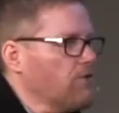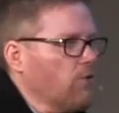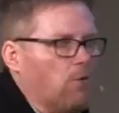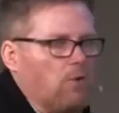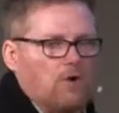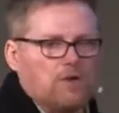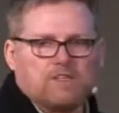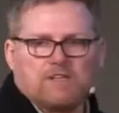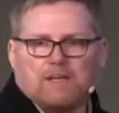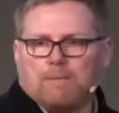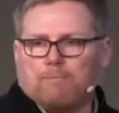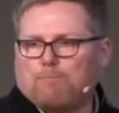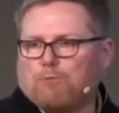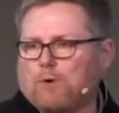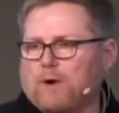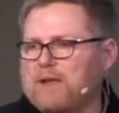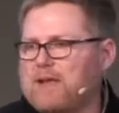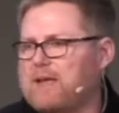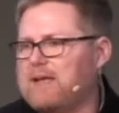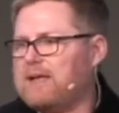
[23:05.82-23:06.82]
doors and
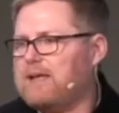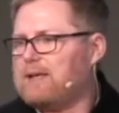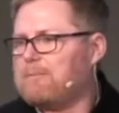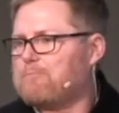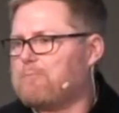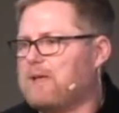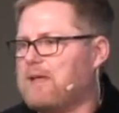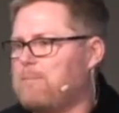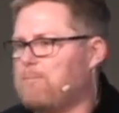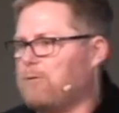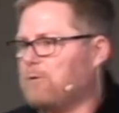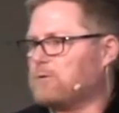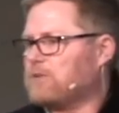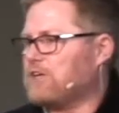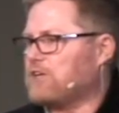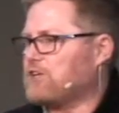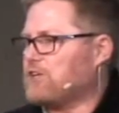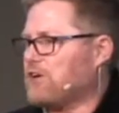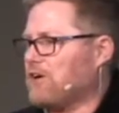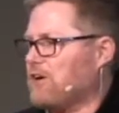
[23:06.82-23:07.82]
bringing in people
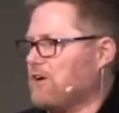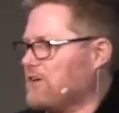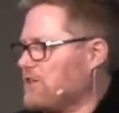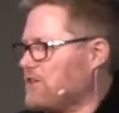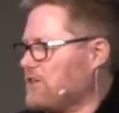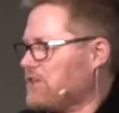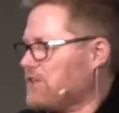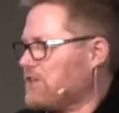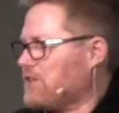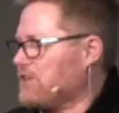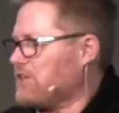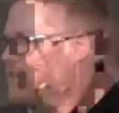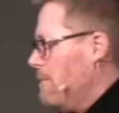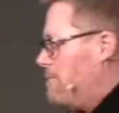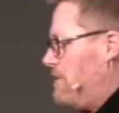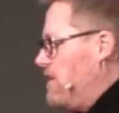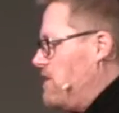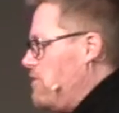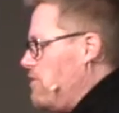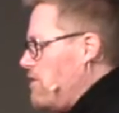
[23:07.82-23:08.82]
to church,
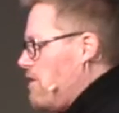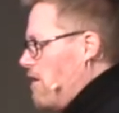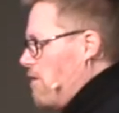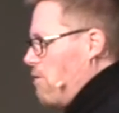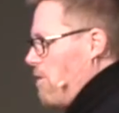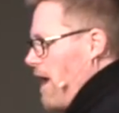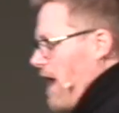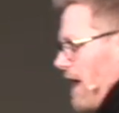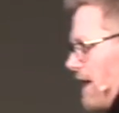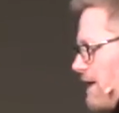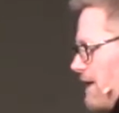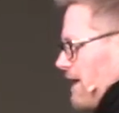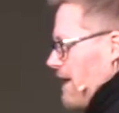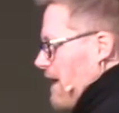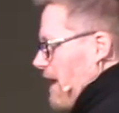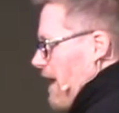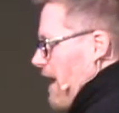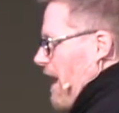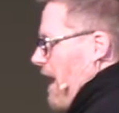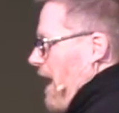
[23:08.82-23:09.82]
but you know what?
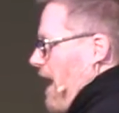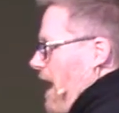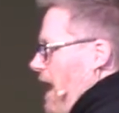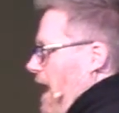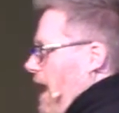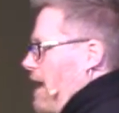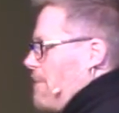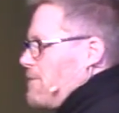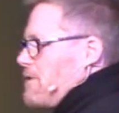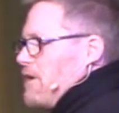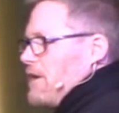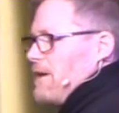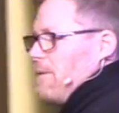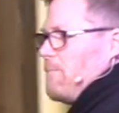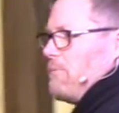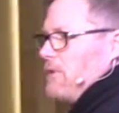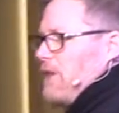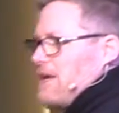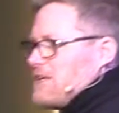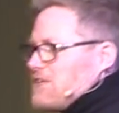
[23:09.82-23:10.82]
I'm going to
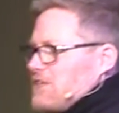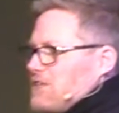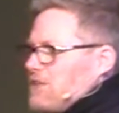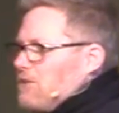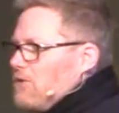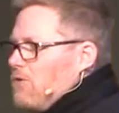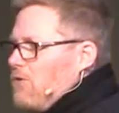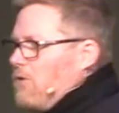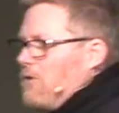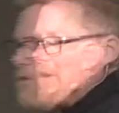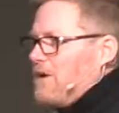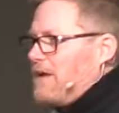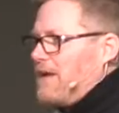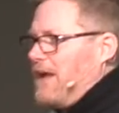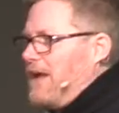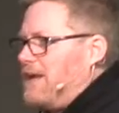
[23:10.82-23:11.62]
bless the Lord